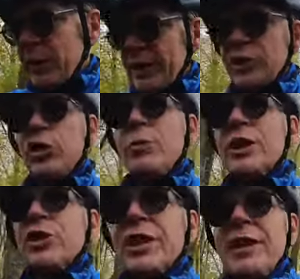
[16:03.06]
1. That's too
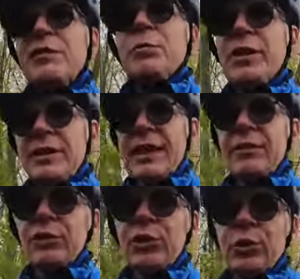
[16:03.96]
much. I'm gonna have to put it
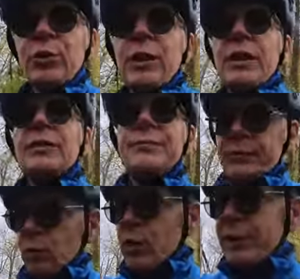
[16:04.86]
down to
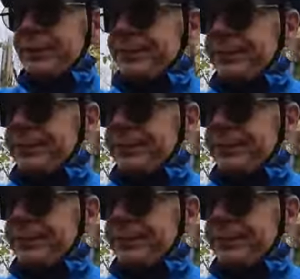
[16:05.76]
1.